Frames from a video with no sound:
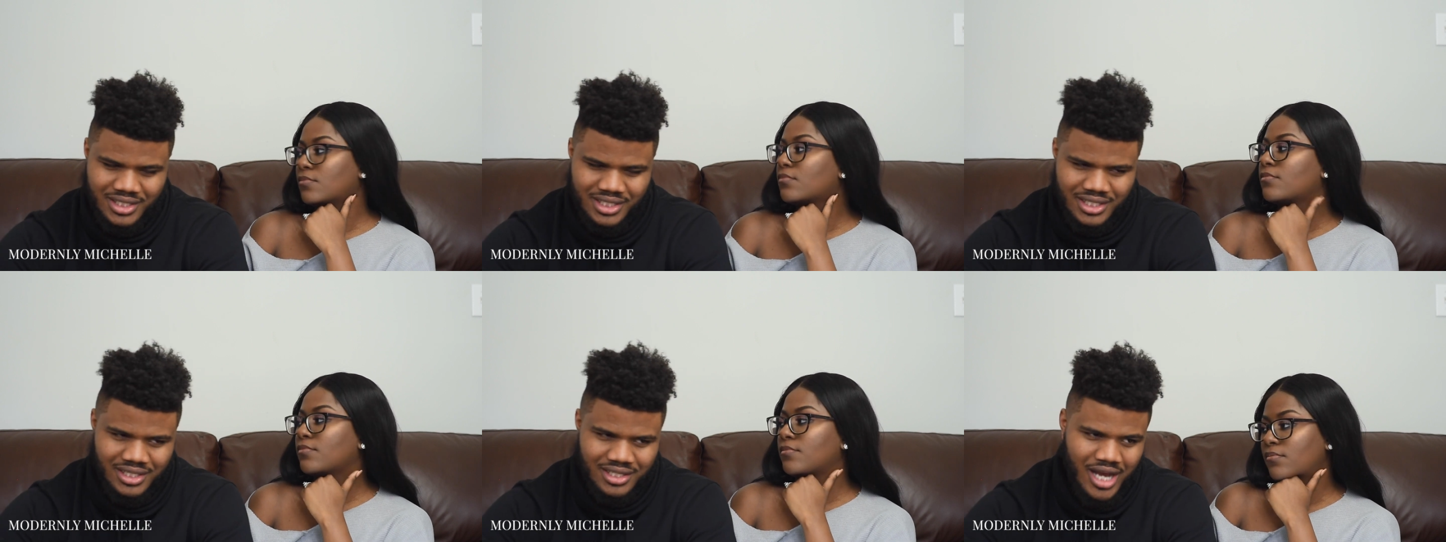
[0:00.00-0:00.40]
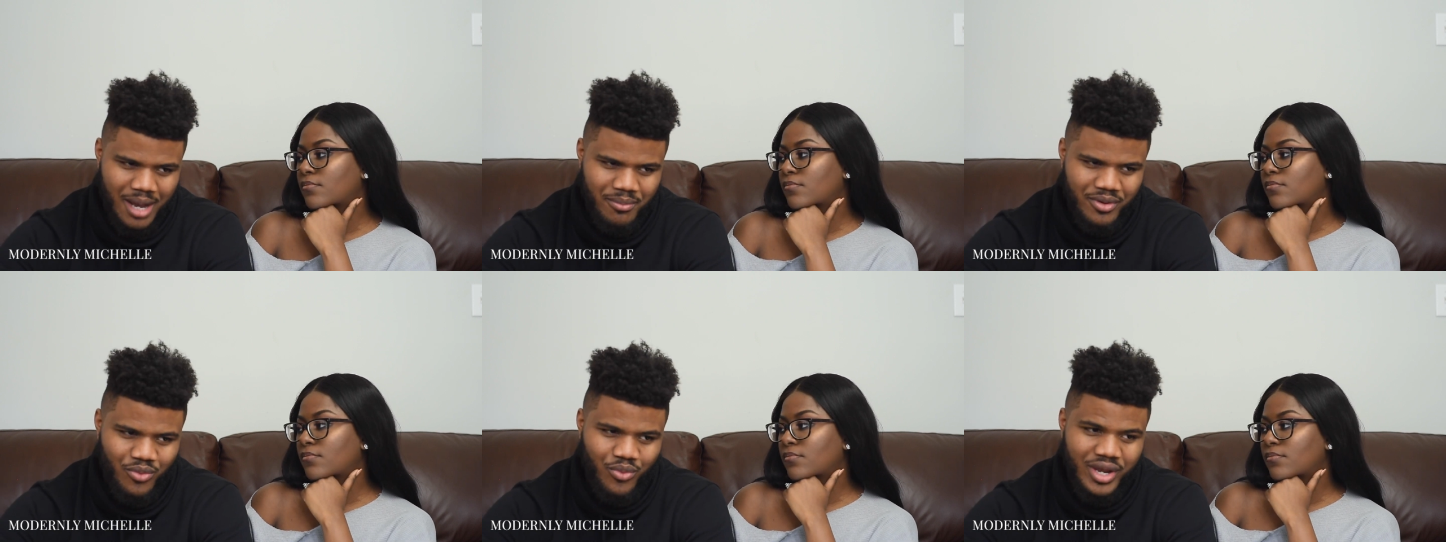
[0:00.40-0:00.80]
Speaker 1: Mm-hmm.
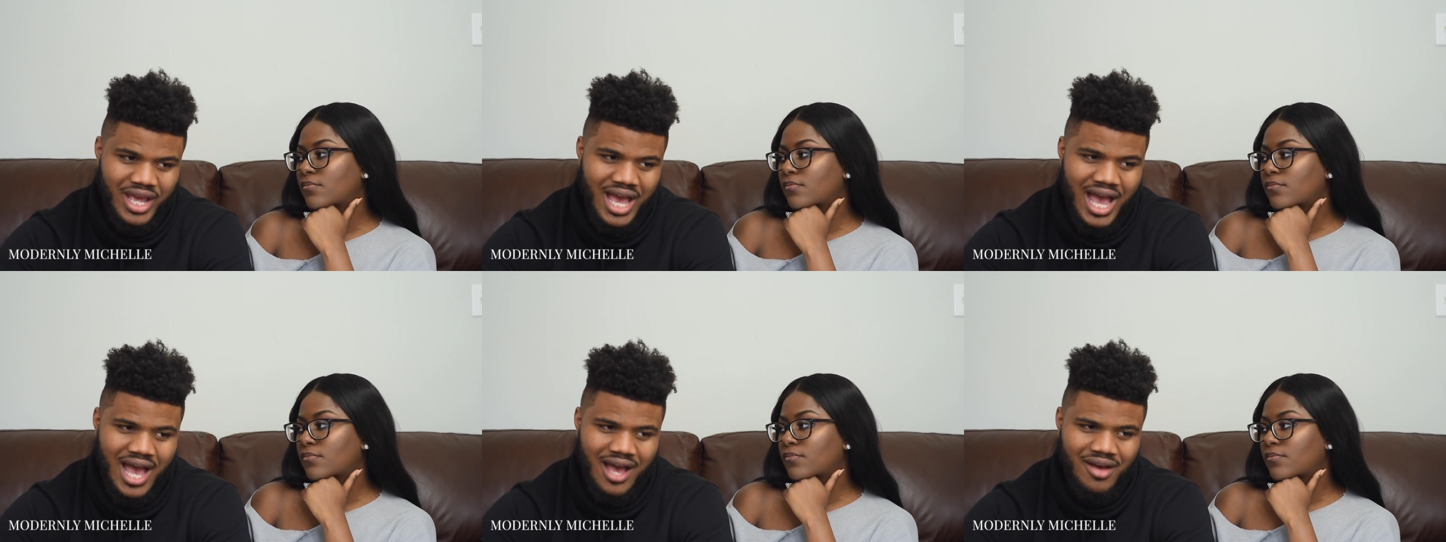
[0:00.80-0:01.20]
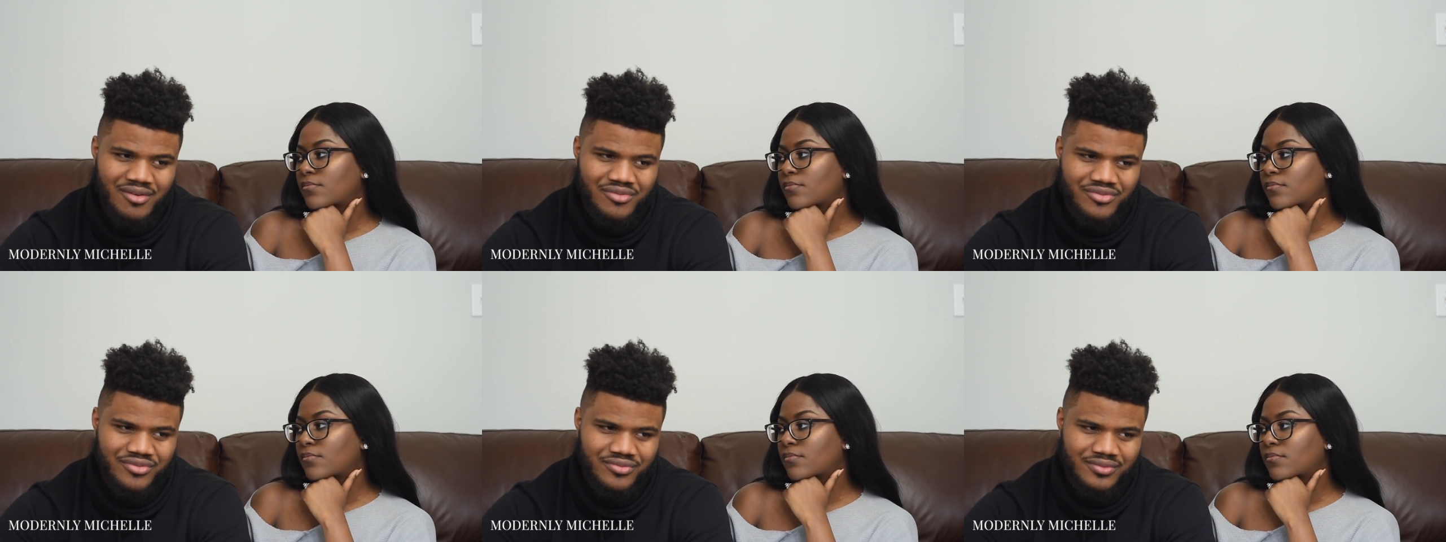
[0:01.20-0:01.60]
I mean, we
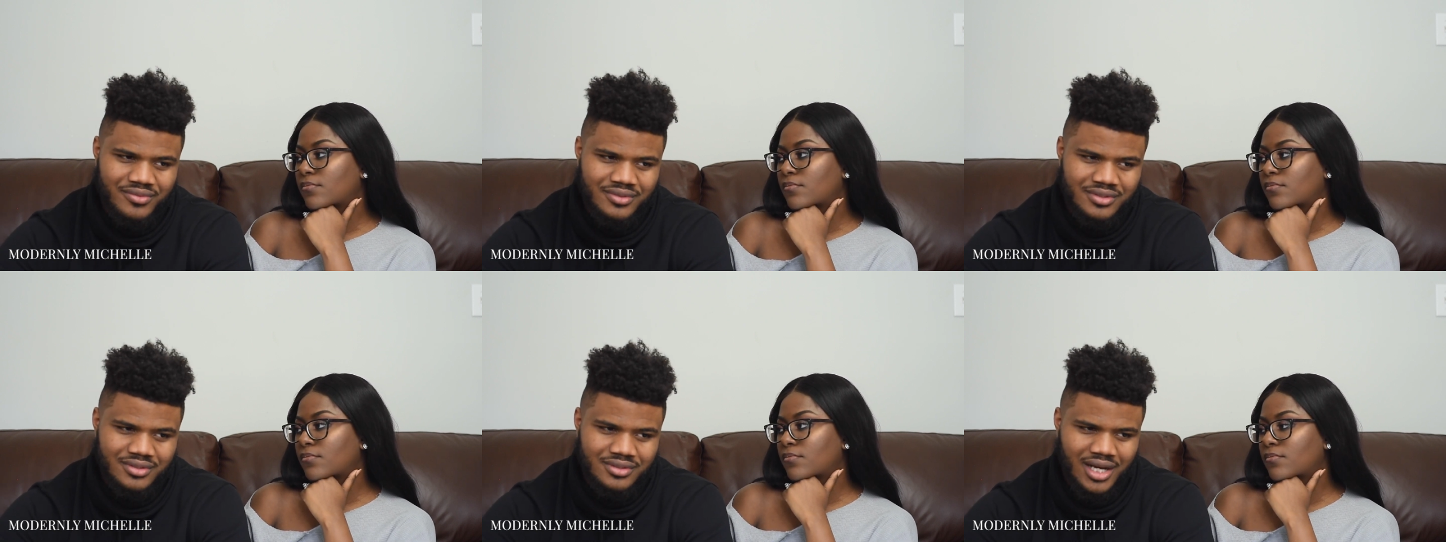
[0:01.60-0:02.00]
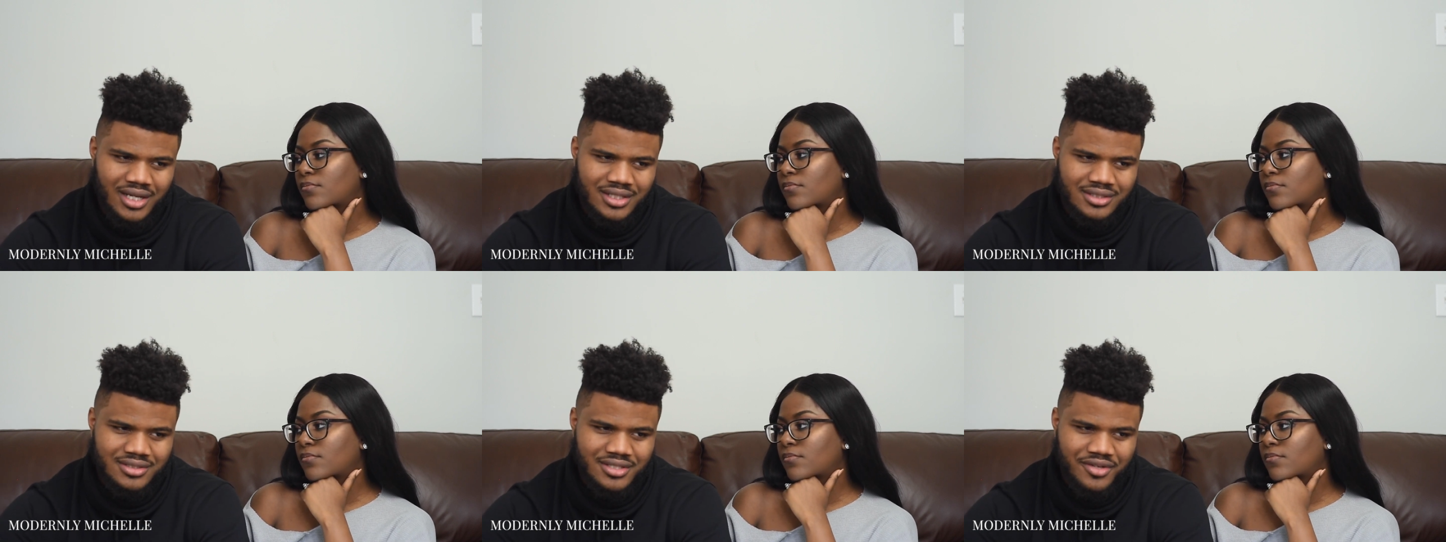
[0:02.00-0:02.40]
have
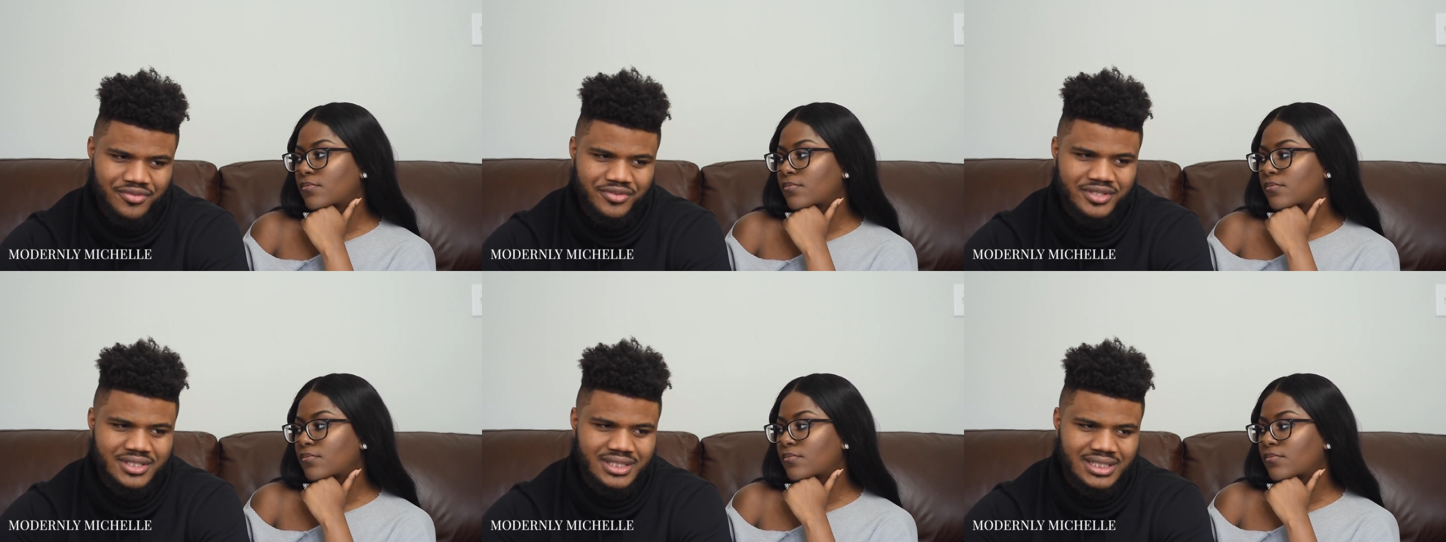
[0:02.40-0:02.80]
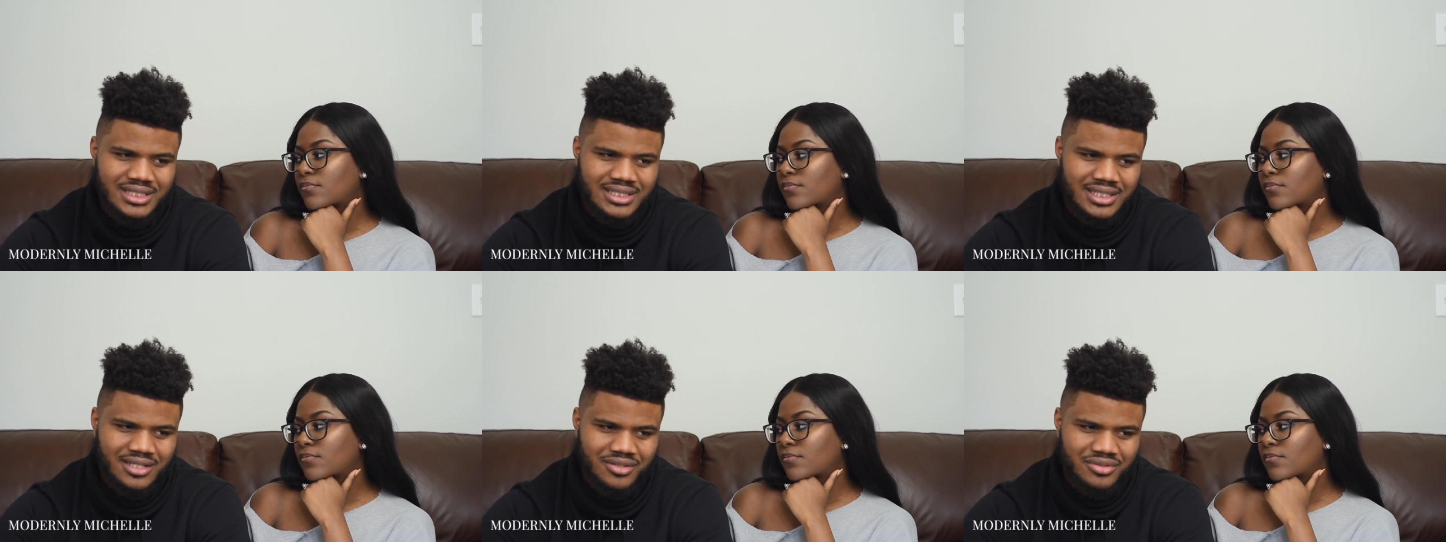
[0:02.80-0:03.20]
uh,
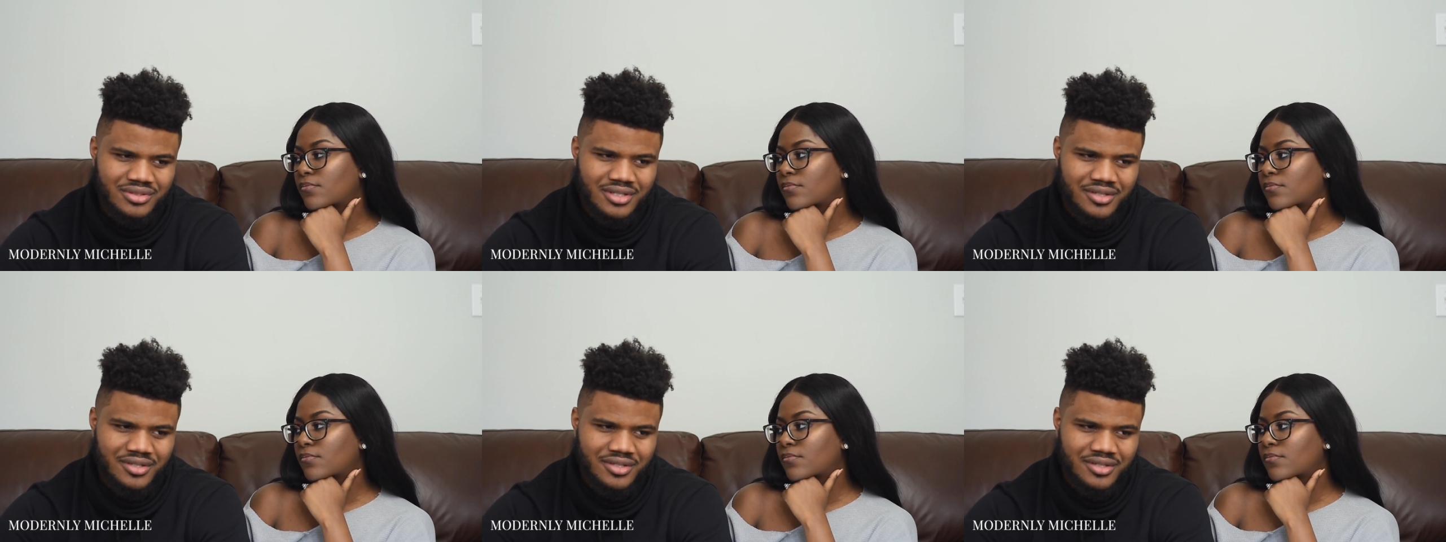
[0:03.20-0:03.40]
differences, and those